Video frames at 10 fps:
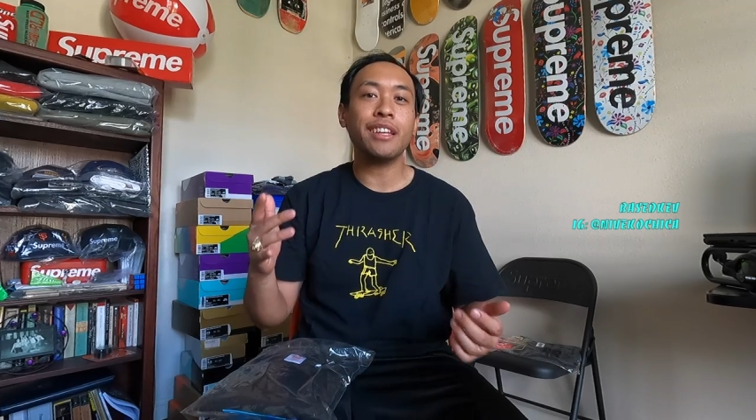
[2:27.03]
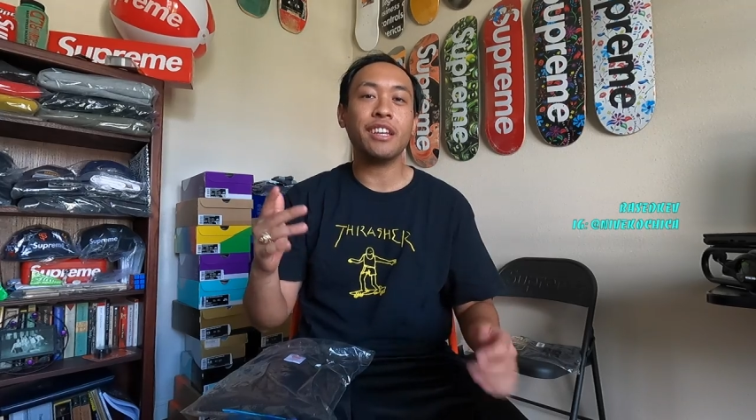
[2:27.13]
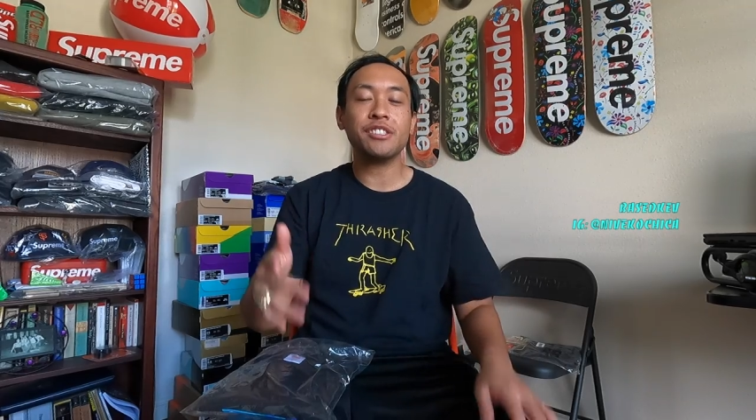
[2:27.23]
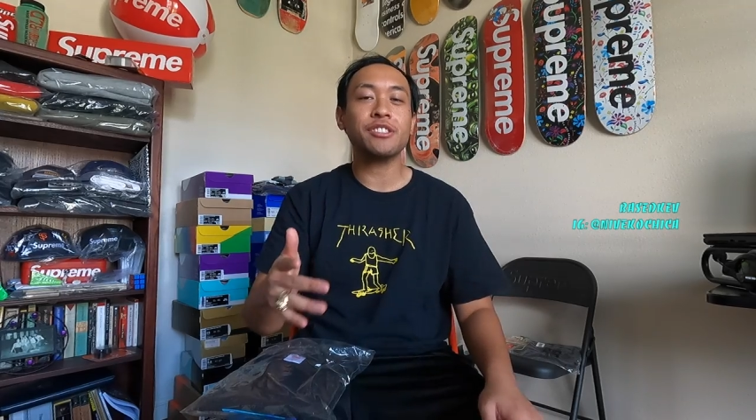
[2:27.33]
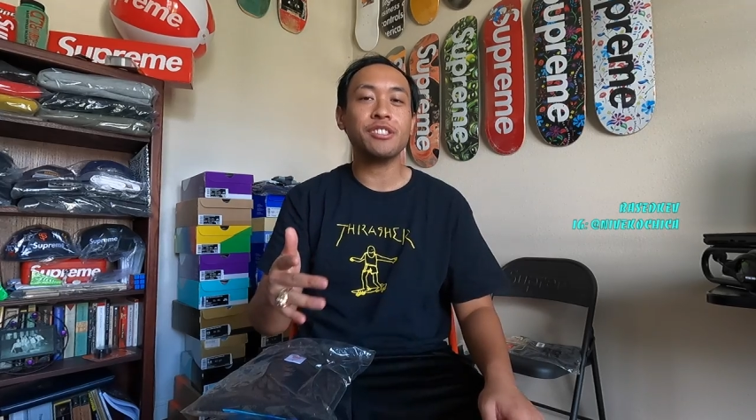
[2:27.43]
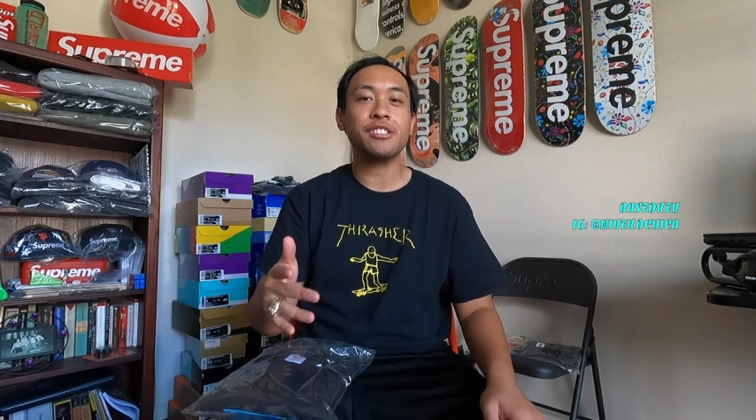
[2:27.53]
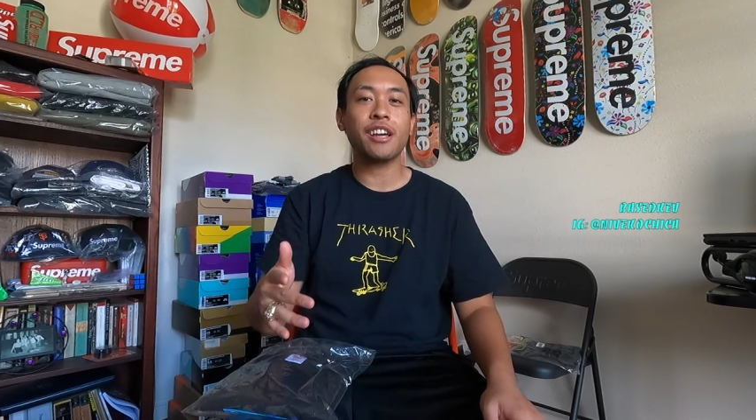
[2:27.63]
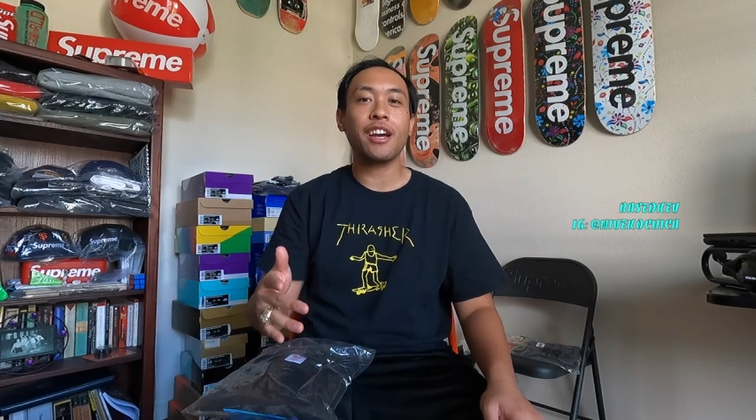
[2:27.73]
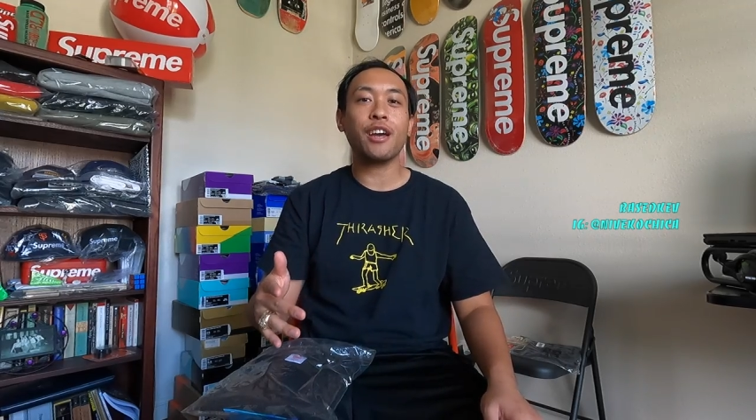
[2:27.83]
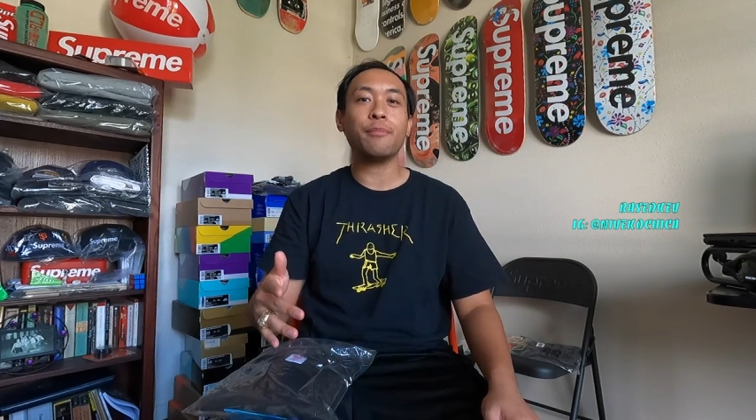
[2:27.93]
Eastern
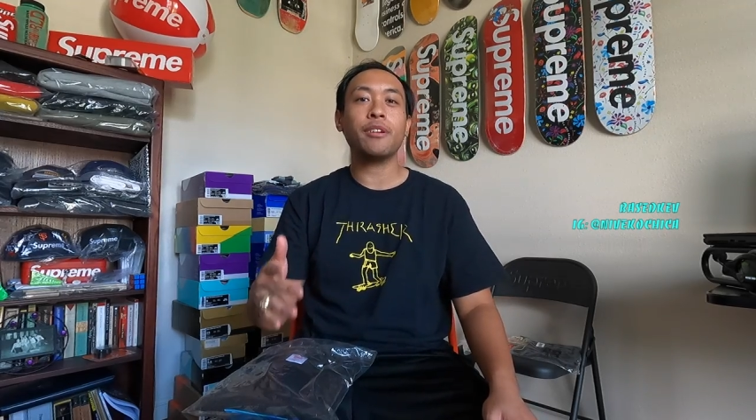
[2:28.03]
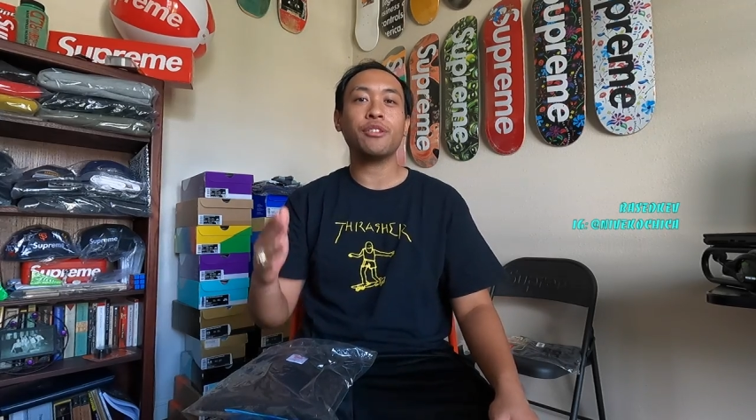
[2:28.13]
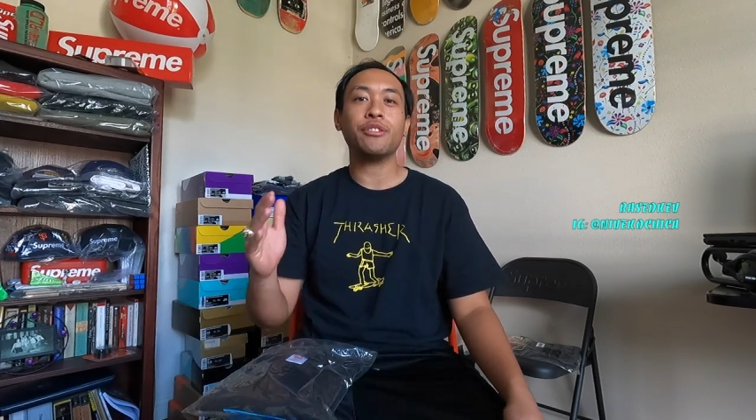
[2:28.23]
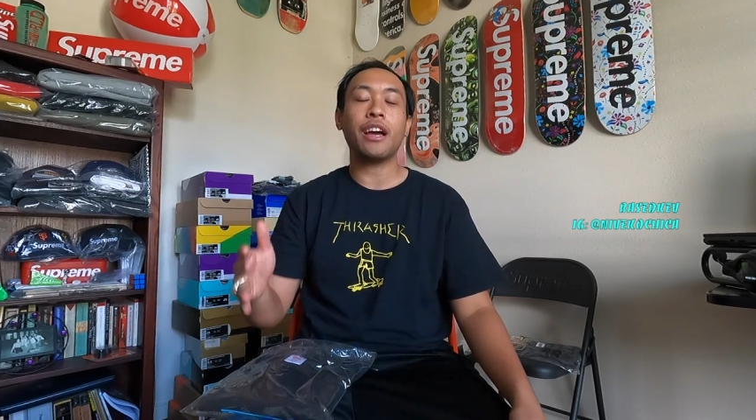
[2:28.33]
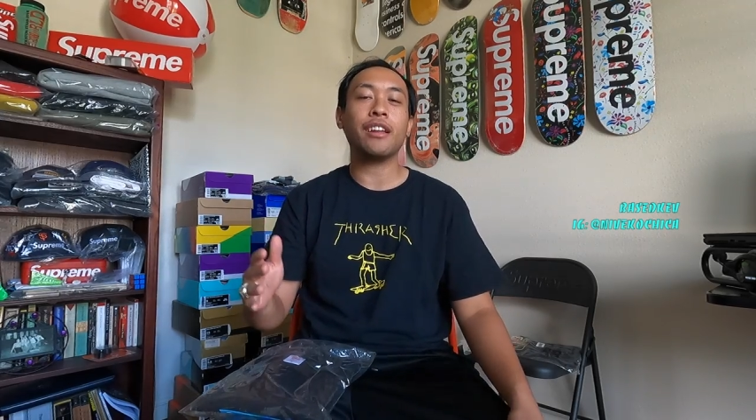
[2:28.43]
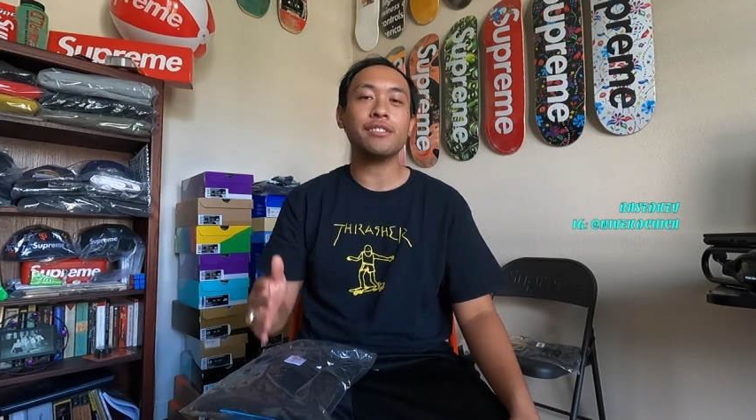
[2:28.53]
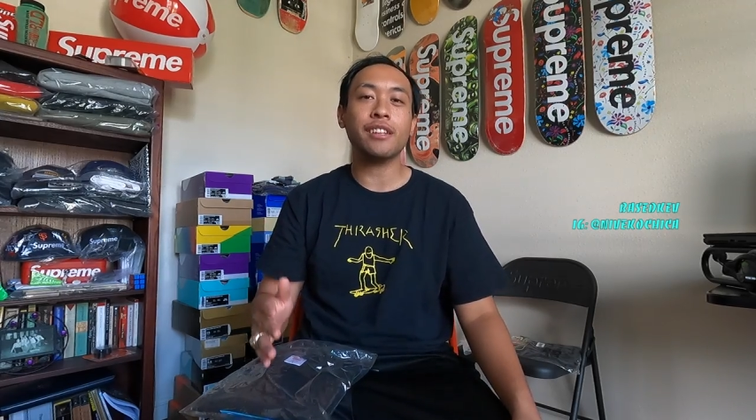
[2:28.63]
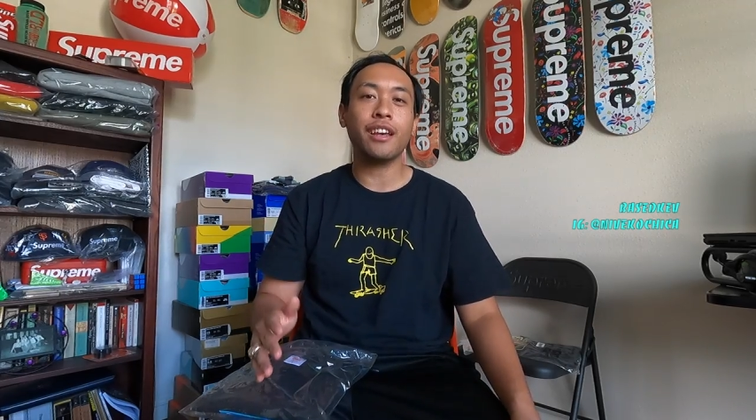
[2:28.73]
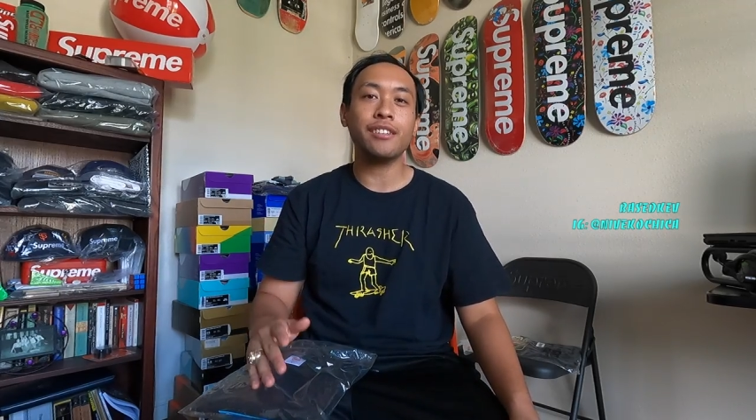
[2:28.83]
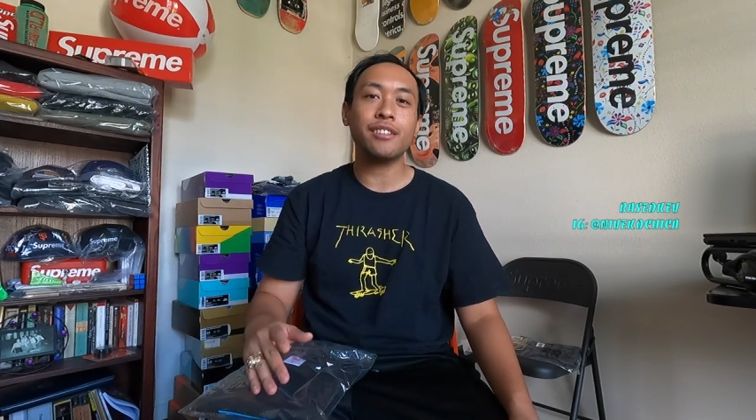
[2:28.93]
time, United
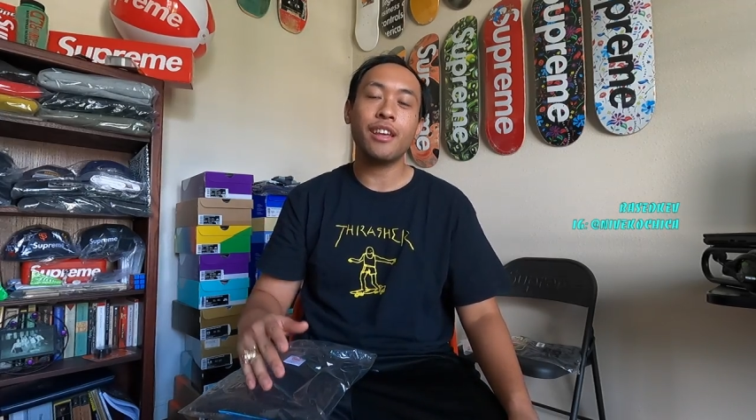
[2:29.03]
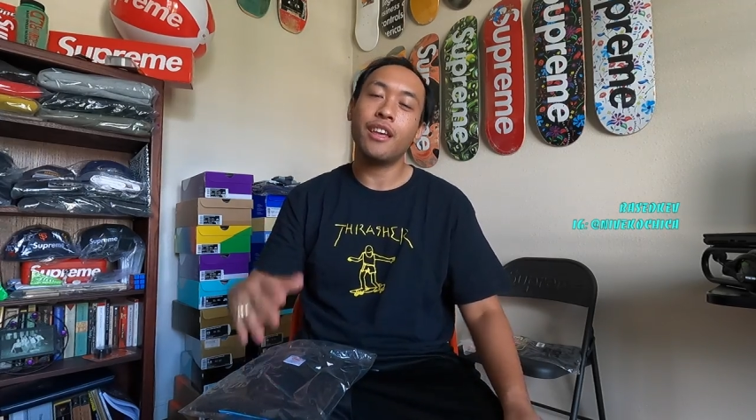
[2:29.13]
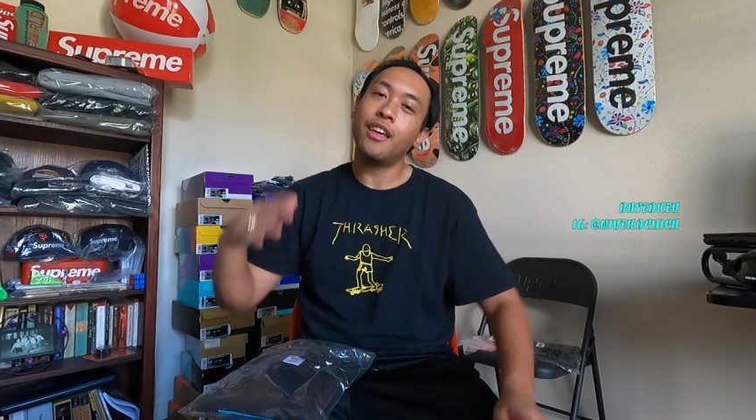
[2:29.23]
States.